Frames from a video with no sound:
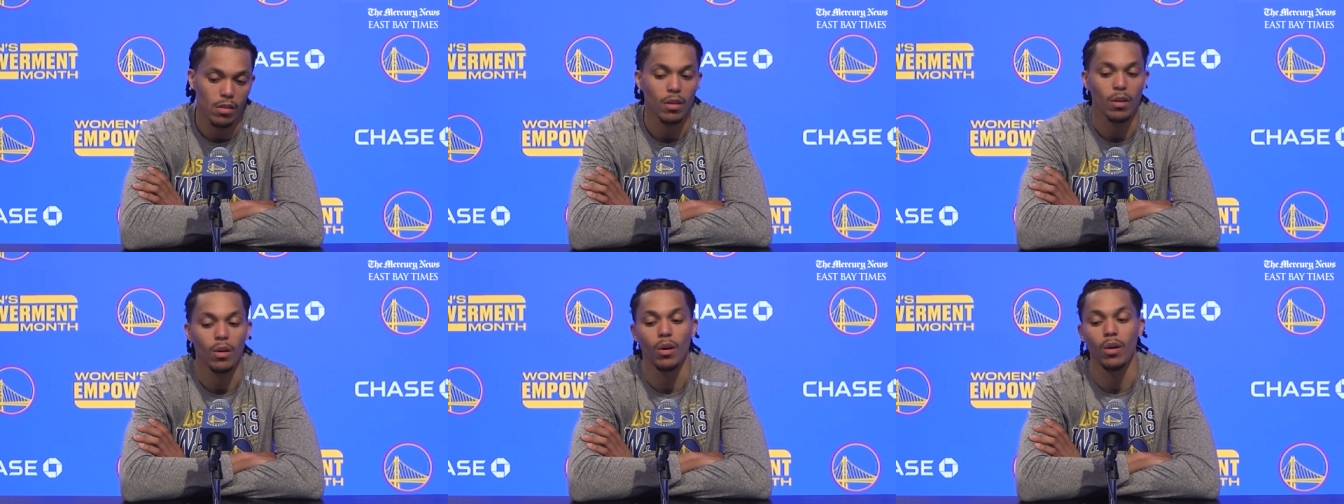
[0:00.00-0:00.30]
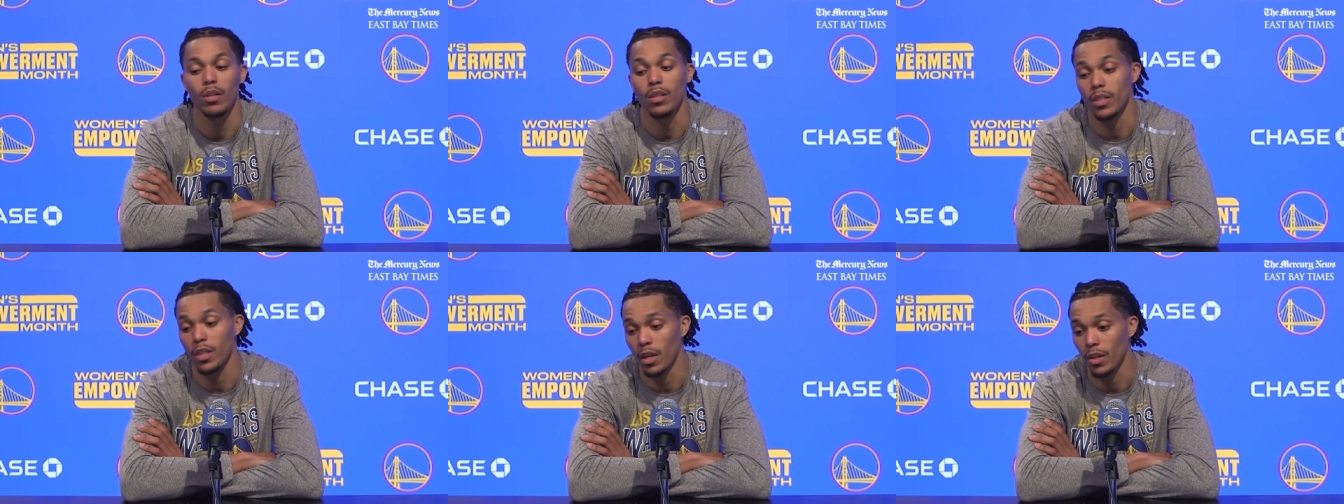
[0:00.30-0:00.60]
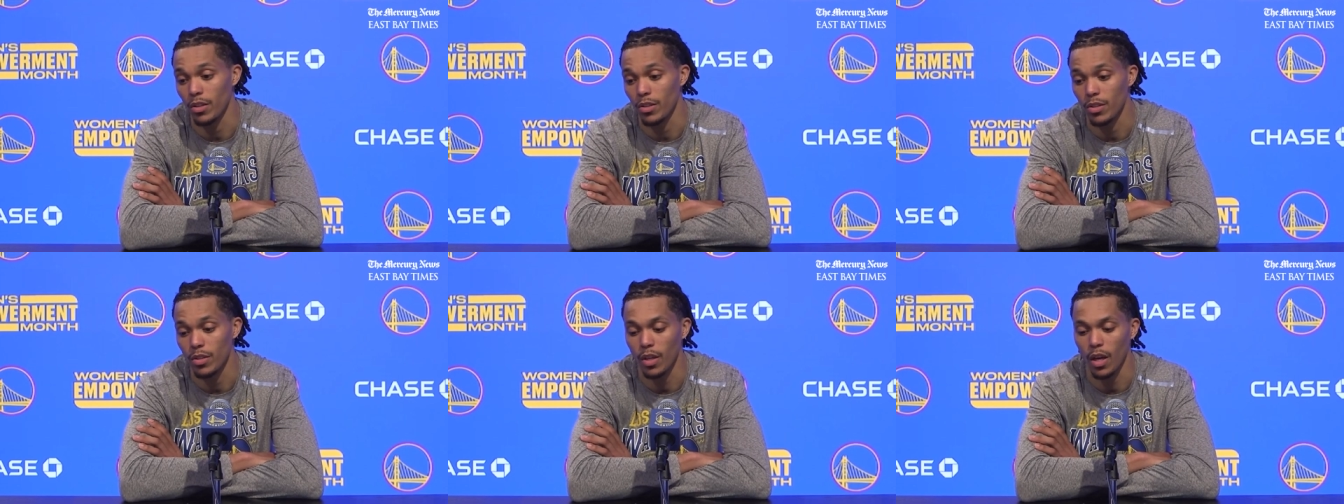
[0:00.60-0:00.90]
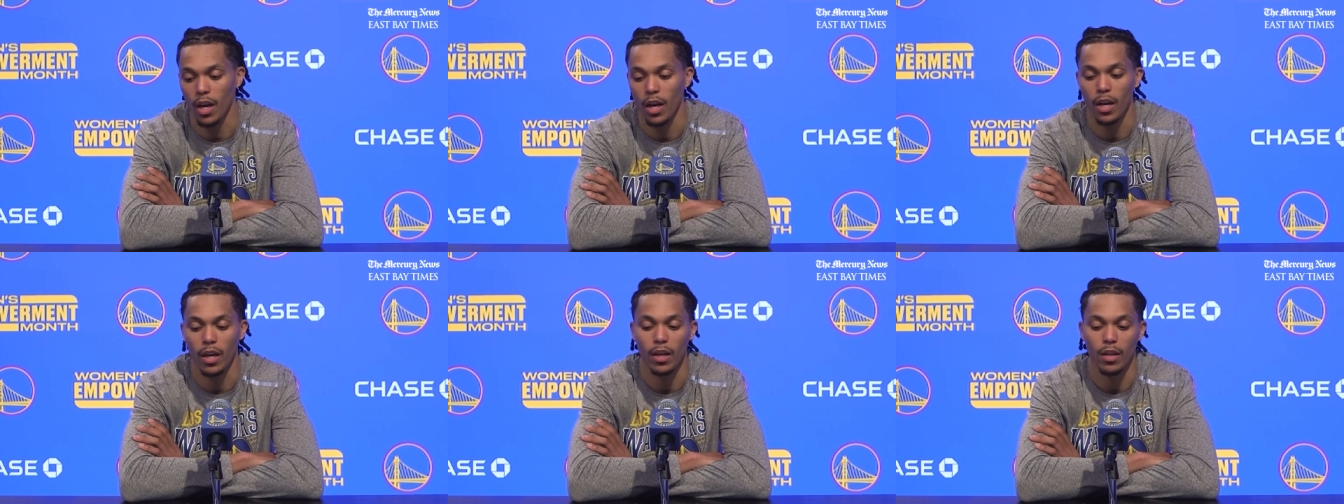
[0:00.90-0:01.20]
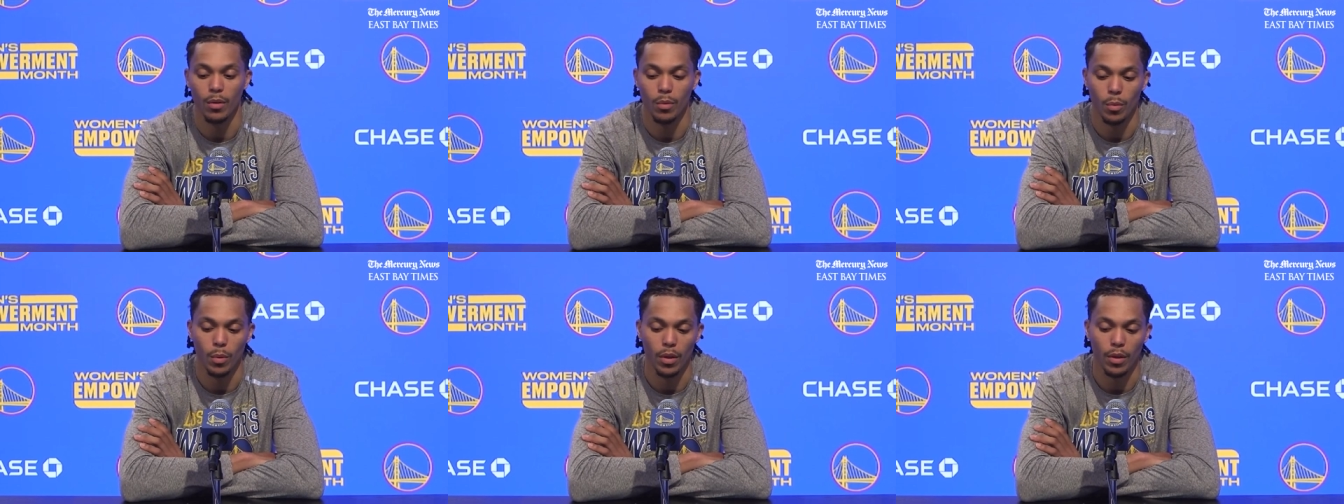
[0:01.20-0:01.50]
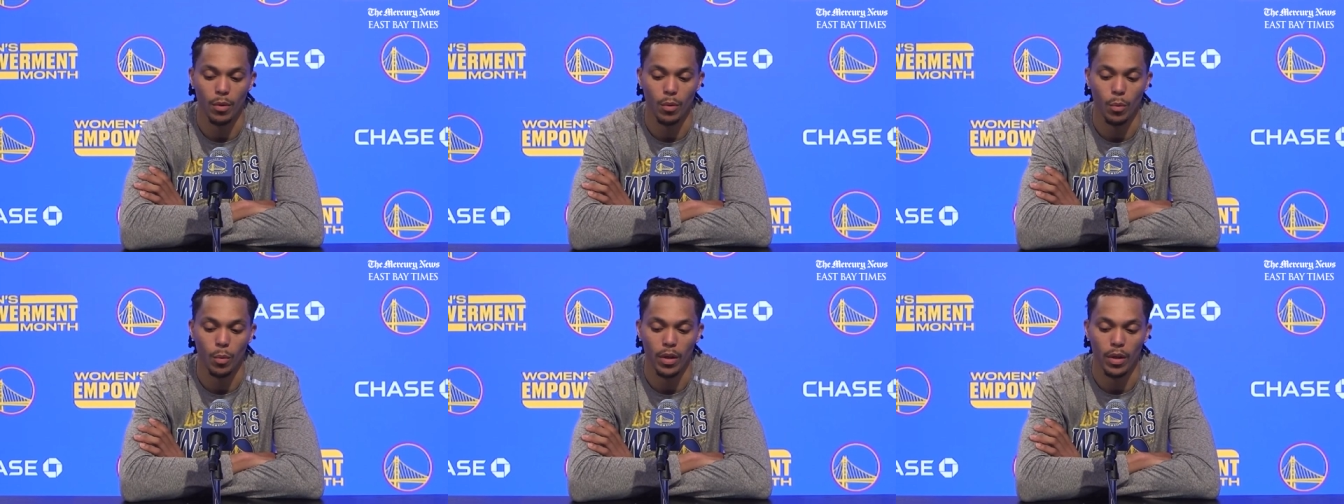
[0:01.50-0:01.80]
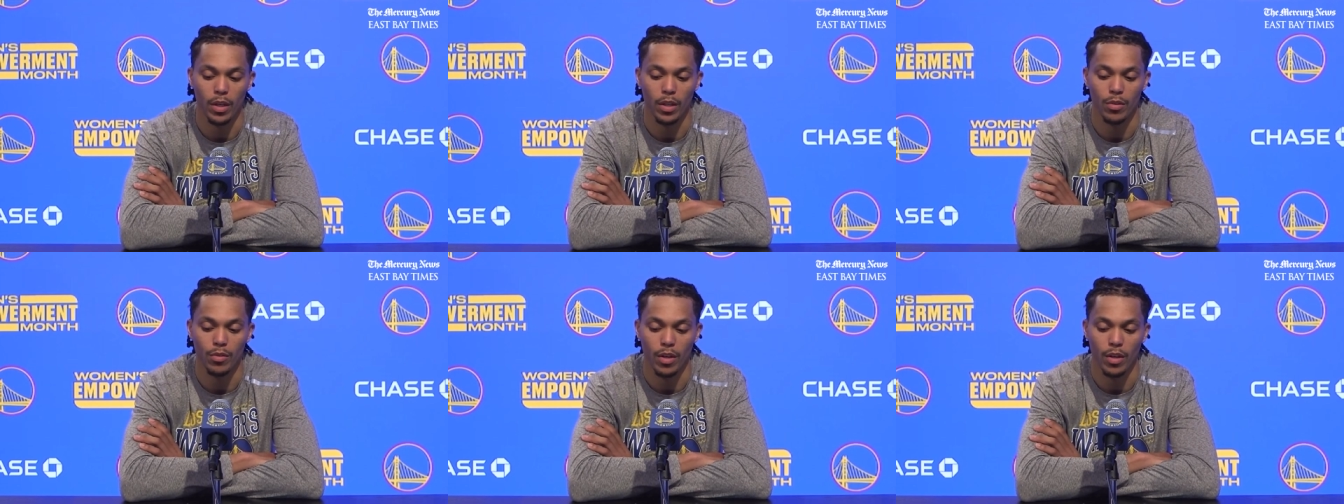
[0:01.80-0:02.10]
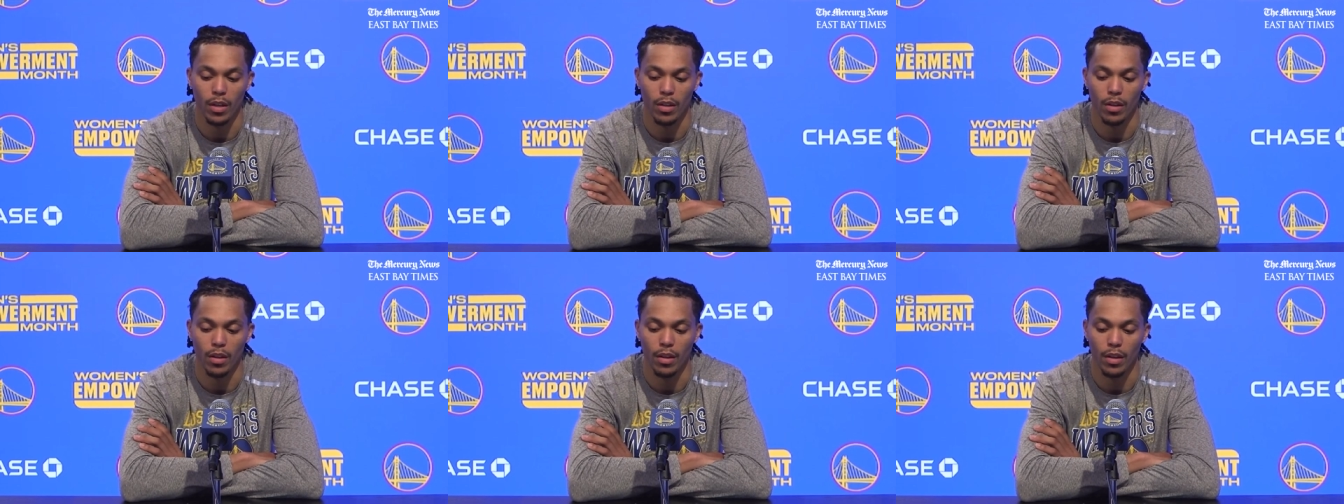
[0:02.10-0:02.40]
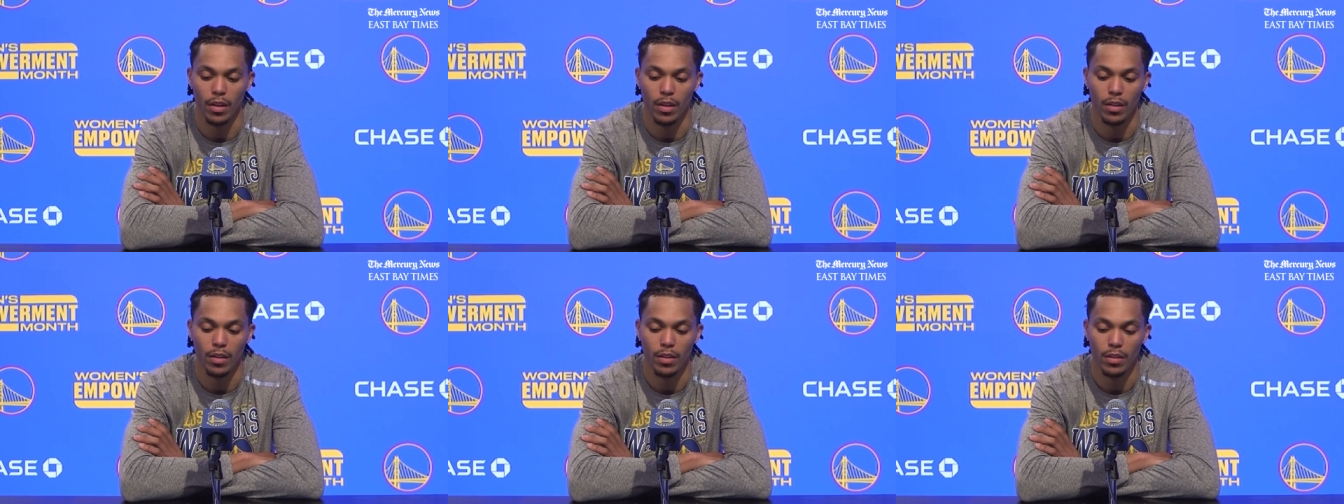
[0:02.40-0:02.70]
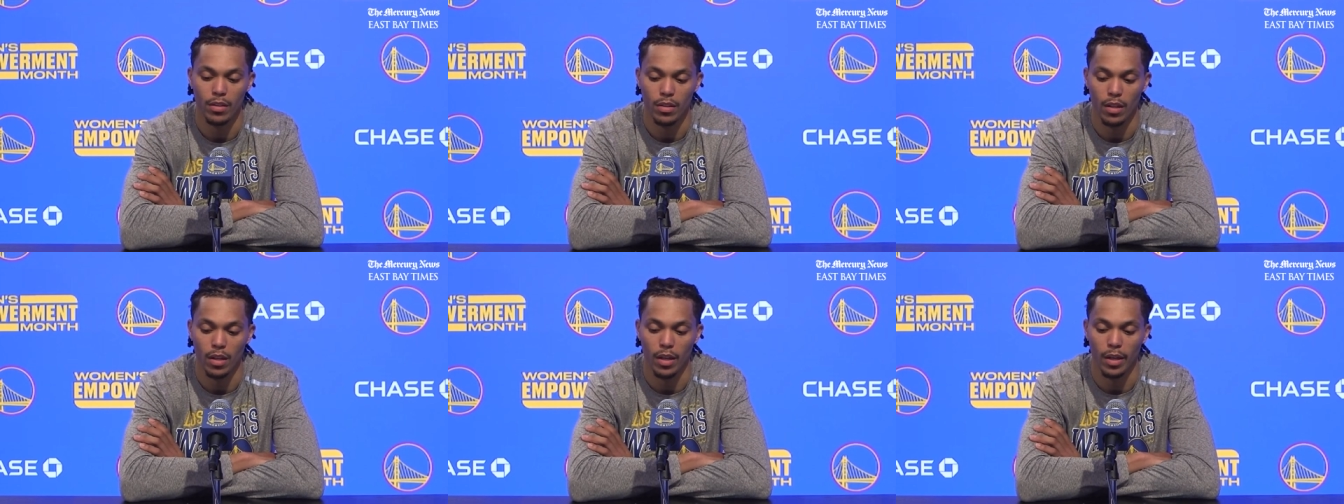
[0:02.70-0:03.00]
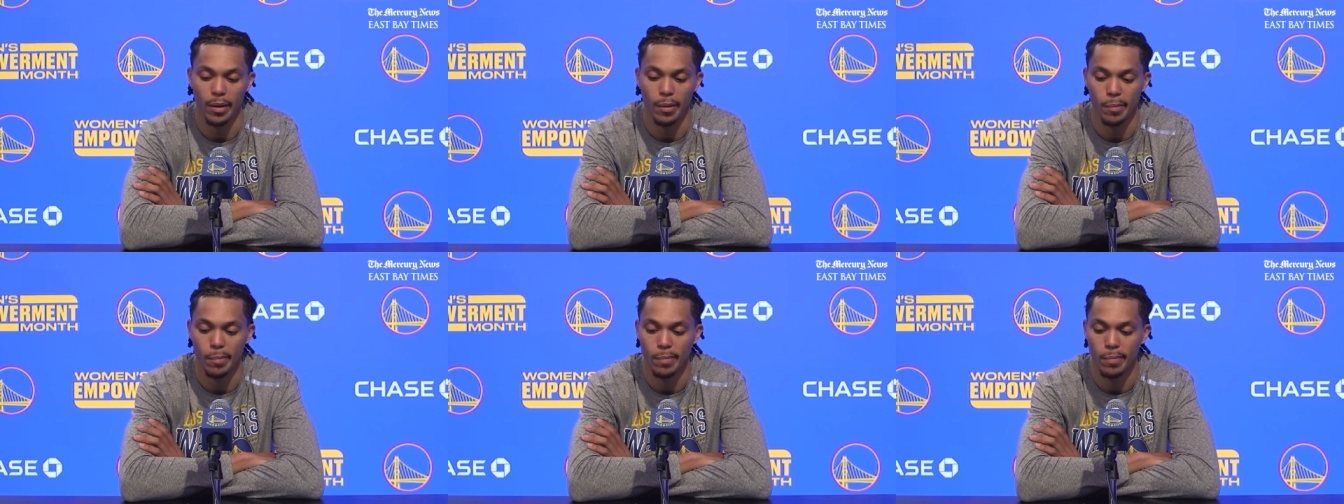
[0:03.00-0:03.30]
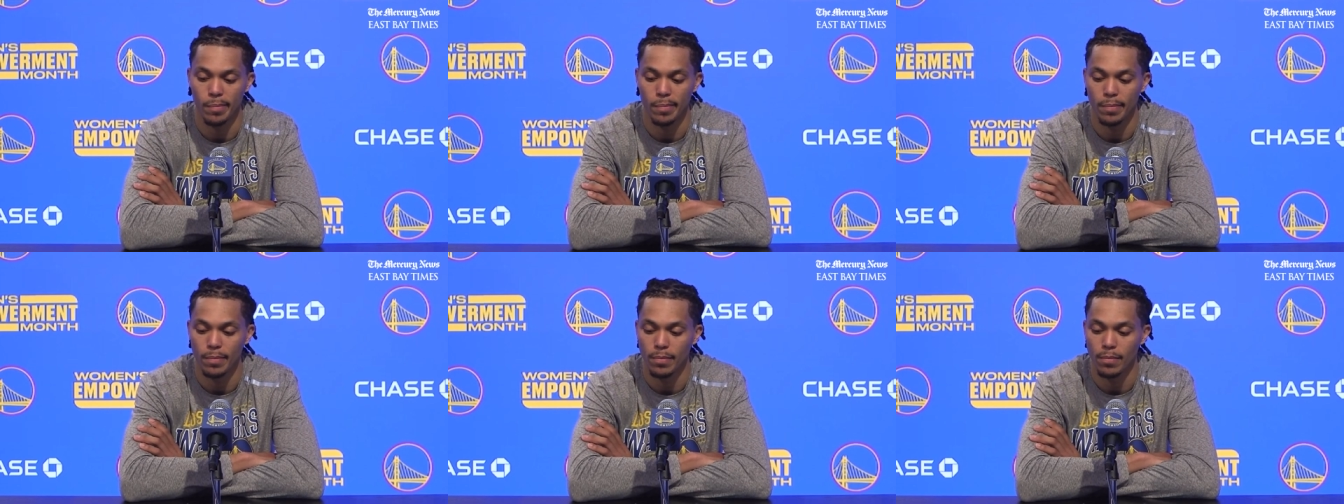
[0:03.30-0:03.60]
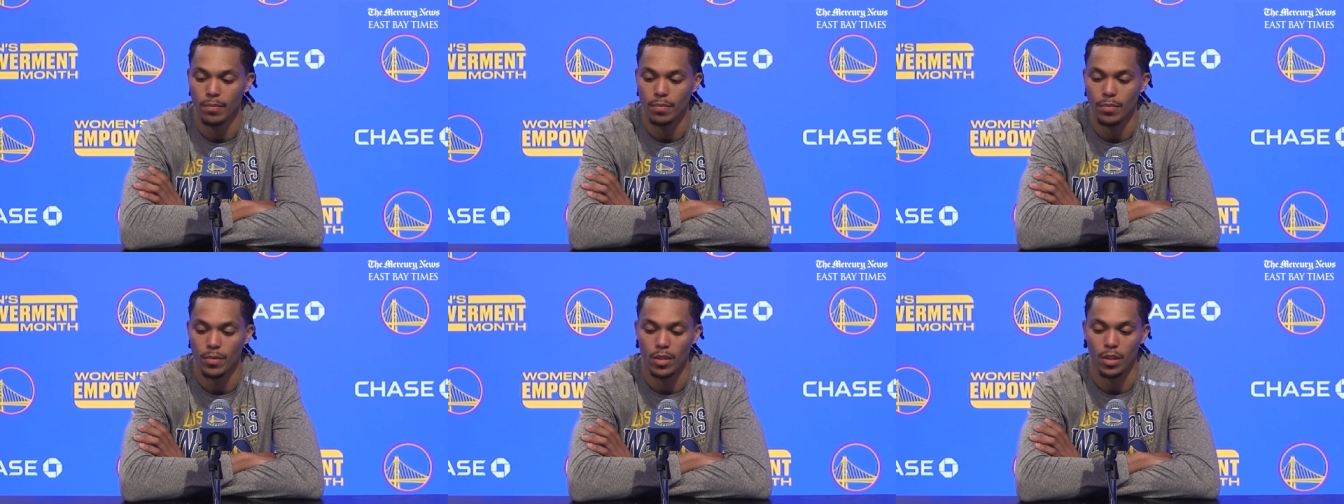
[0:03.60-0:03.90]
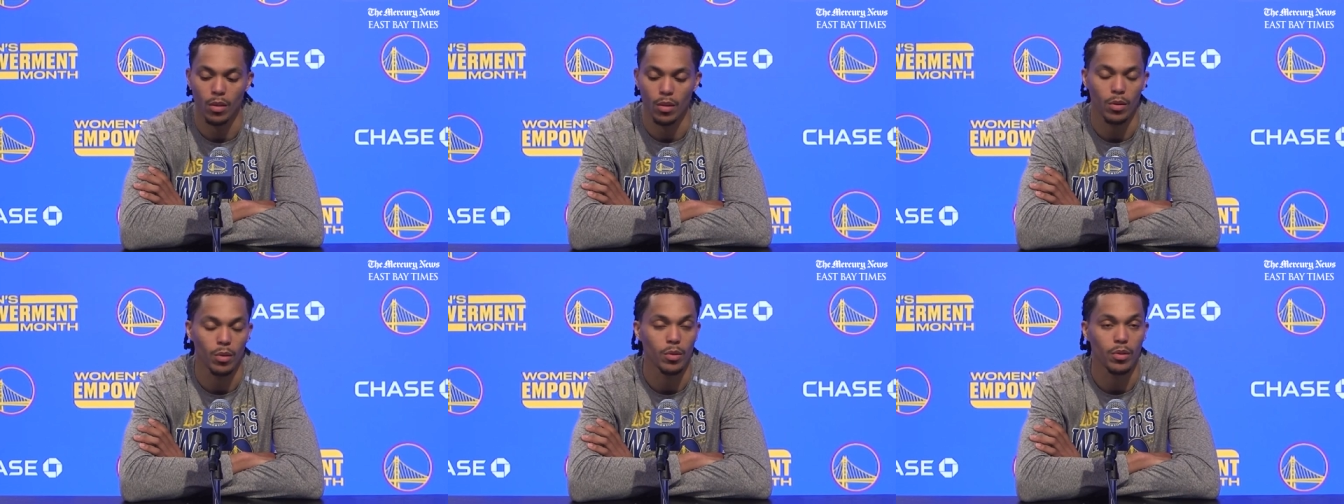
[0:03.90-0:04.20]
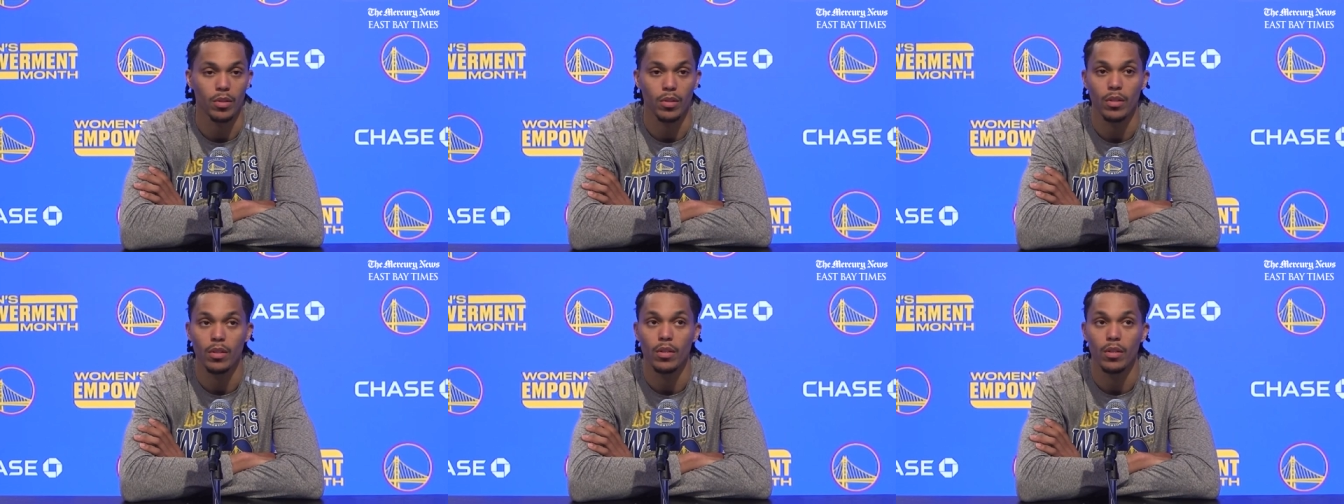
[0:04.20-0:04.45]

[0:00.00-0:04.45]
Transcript: on the other side with a win rather than, um, you know, losing.